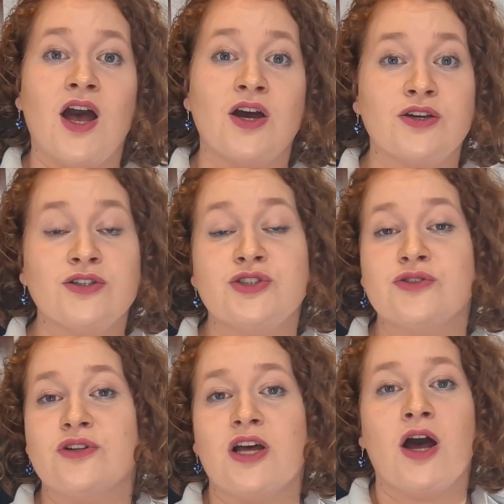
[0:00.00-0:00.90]
A good
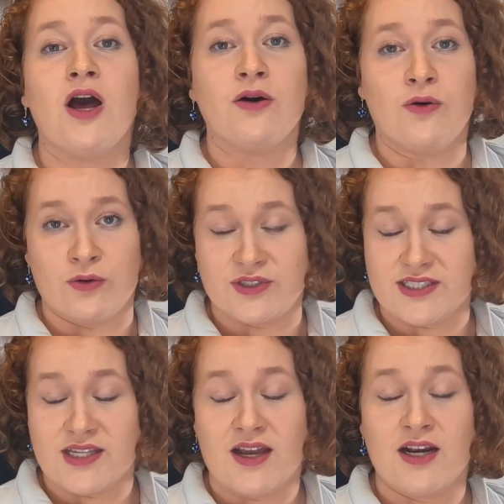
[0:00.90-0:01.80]
jeweler or
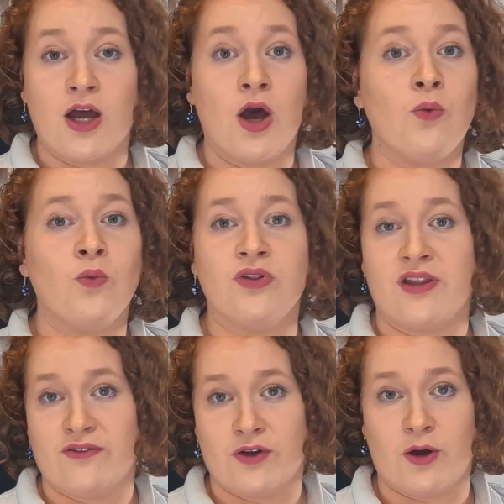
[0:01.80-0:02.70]
designer will
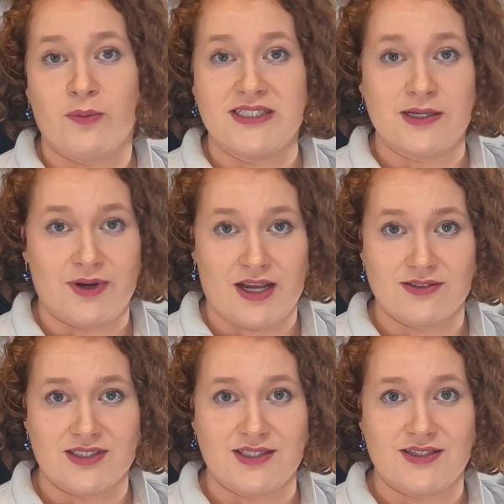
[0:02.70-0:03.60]
never copy somebody
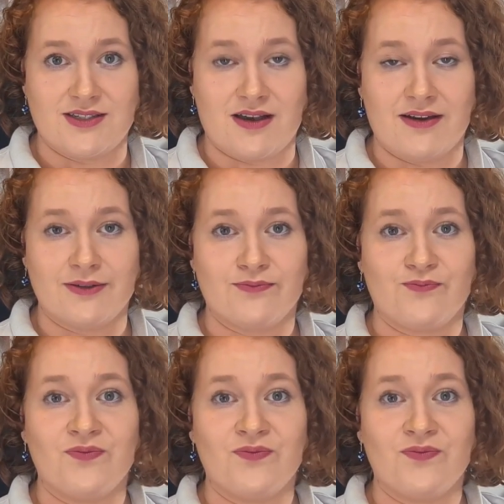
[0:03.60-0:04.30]
else's design.